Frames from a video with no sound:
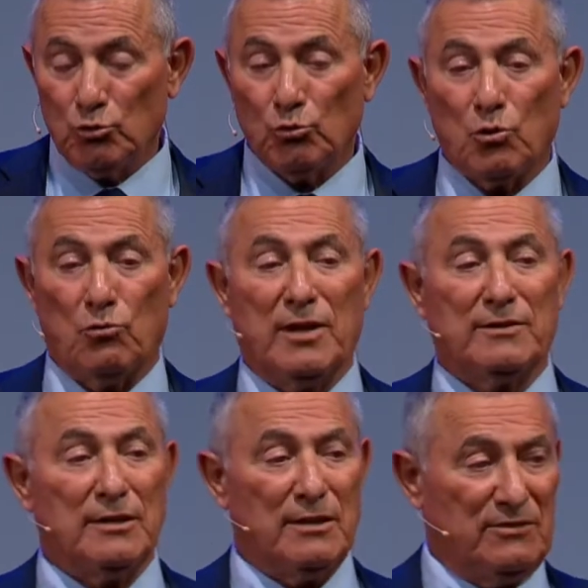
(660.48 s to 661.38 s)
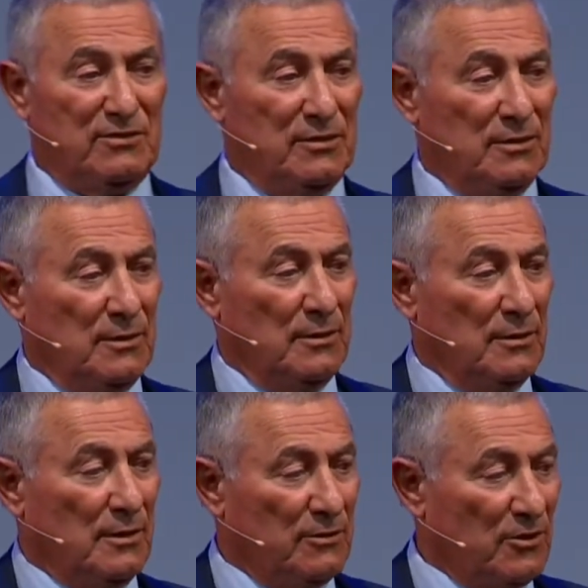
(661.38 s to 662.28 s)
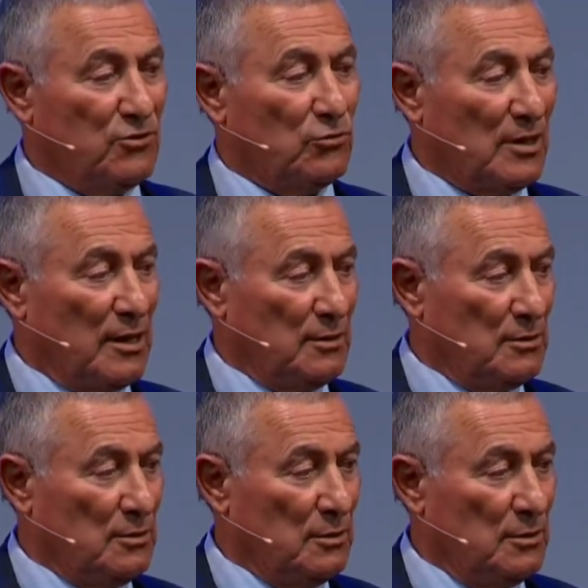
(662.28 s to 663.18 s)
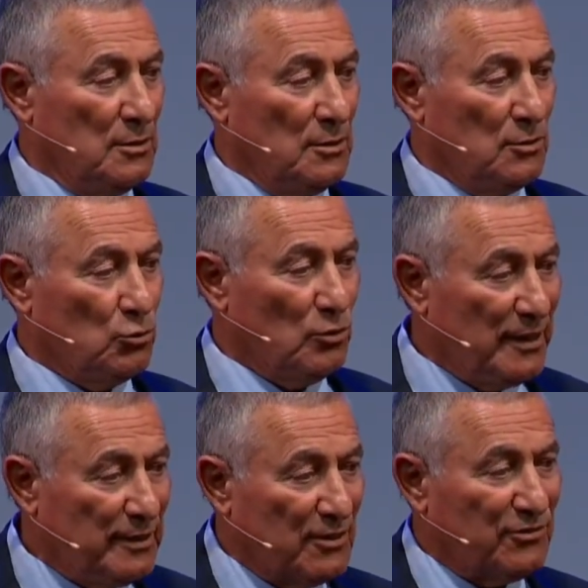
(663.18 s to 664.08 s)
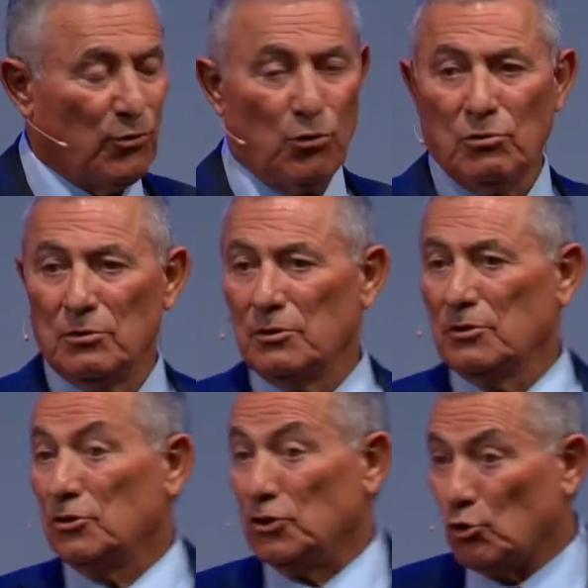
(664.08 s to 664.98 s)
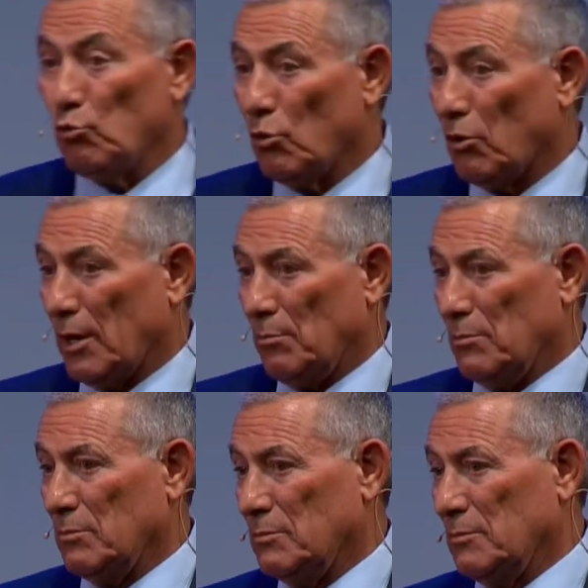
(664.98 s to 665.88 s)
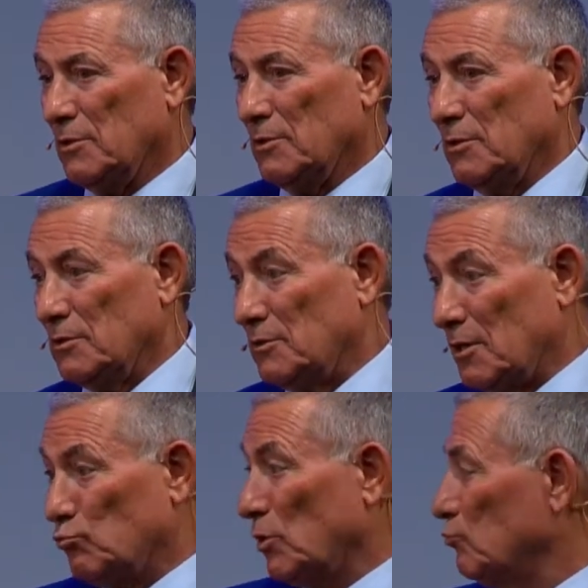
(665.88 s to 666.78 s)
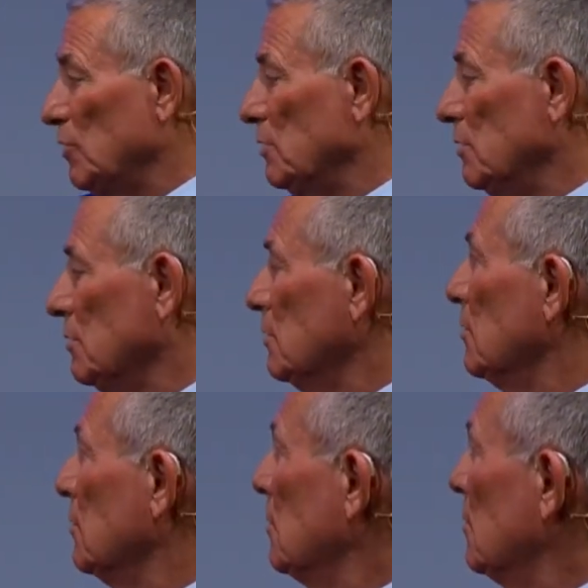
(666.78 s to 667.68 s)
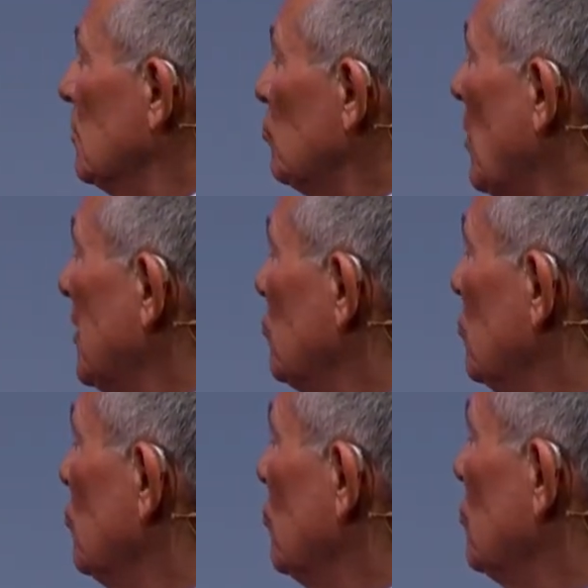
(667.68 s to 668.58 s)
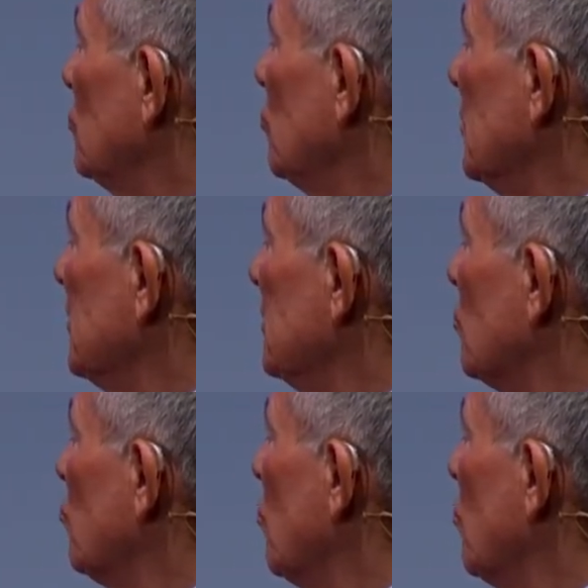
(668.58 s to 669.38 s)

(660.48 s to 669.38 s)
to correct us as a society, to lead us for tikkun olam. That's what we try to do, to lead tikkun